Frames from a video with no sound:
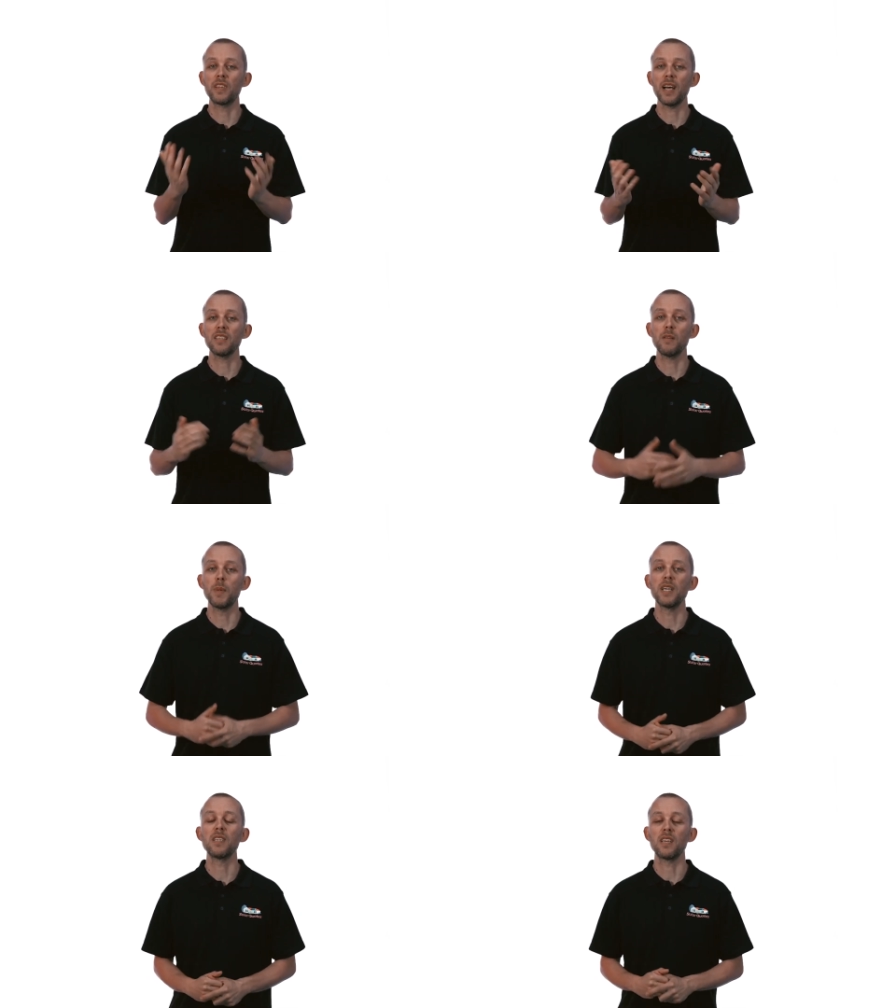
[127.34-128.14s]
that's the
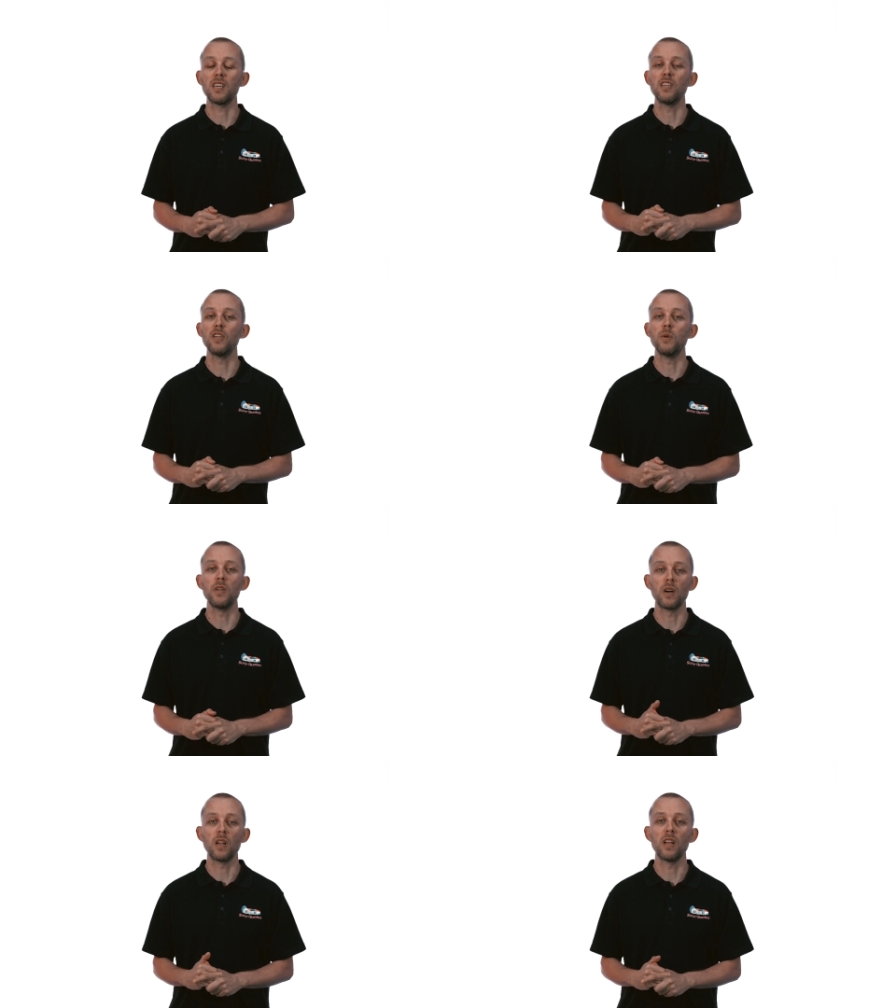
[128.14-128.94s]
best thing you can do with
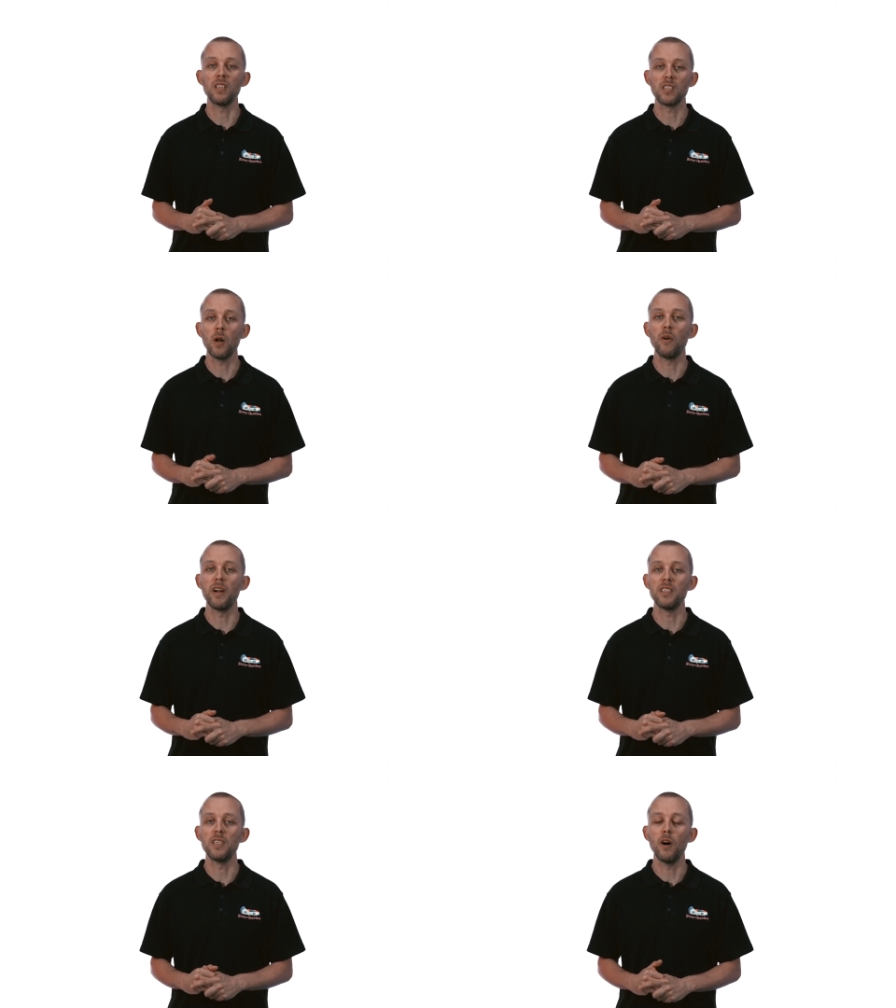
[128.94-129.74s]
your clean solar
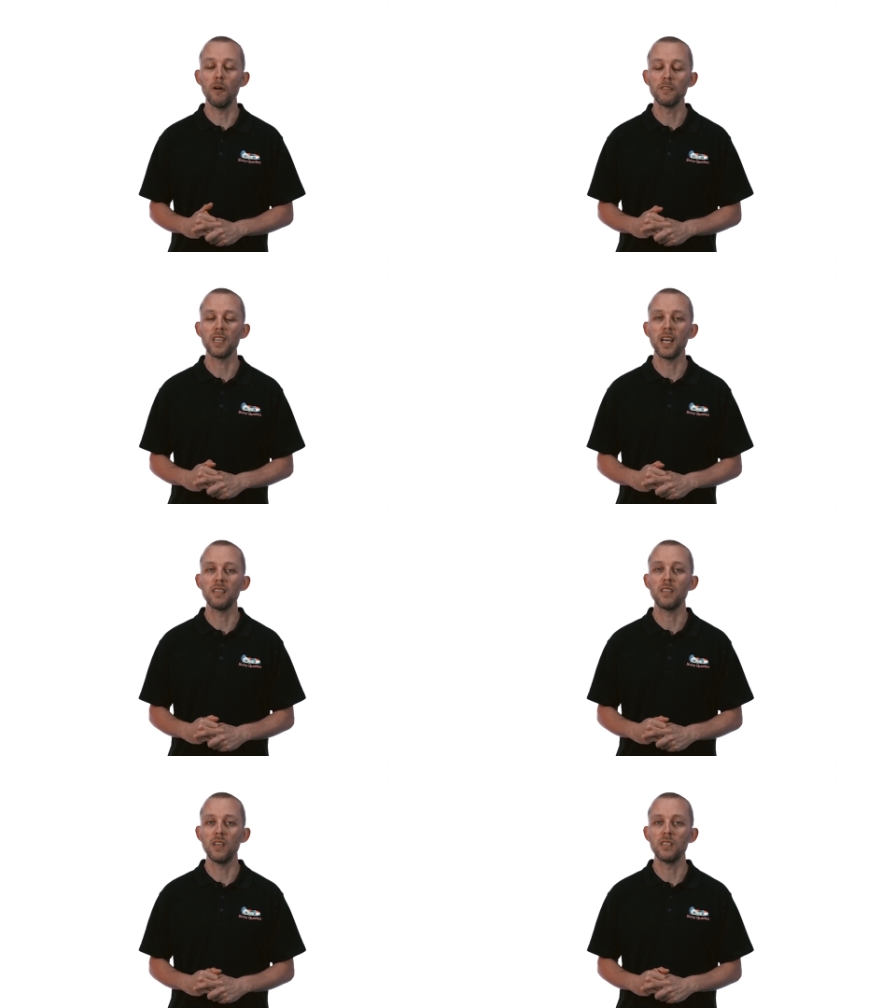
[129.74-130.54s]
energy.
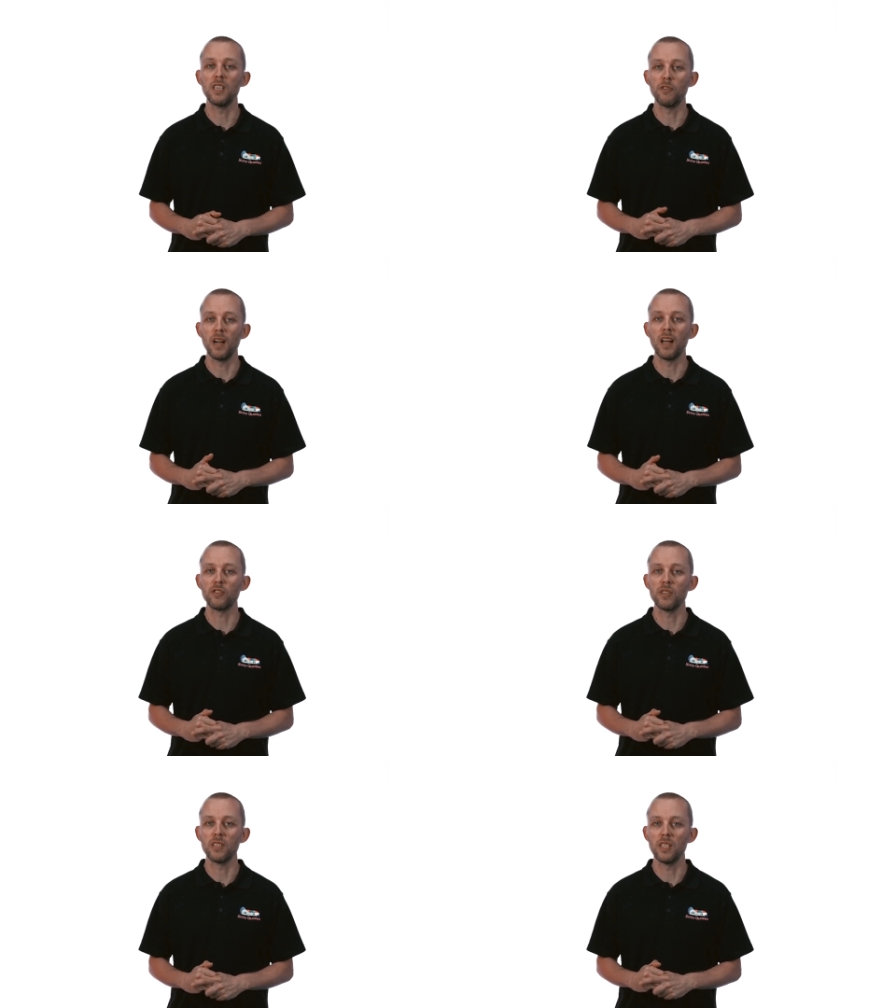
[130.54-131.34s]
Offset dirty grid
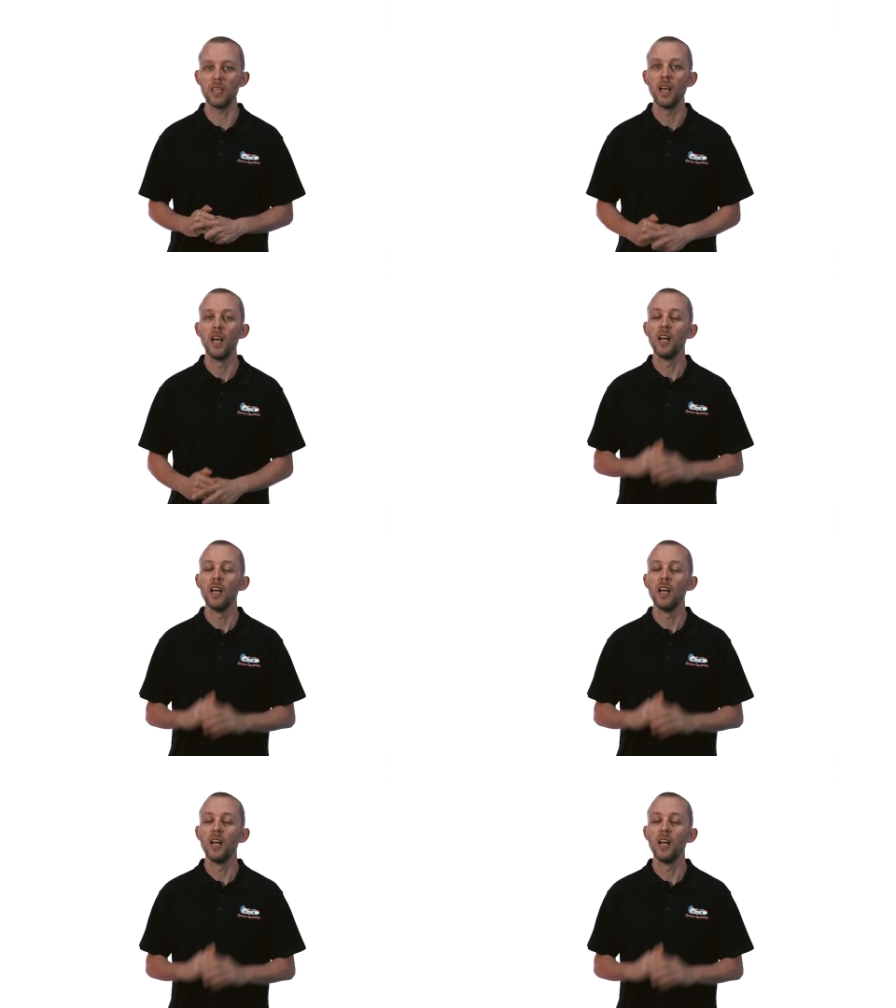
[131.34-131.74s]
electricity.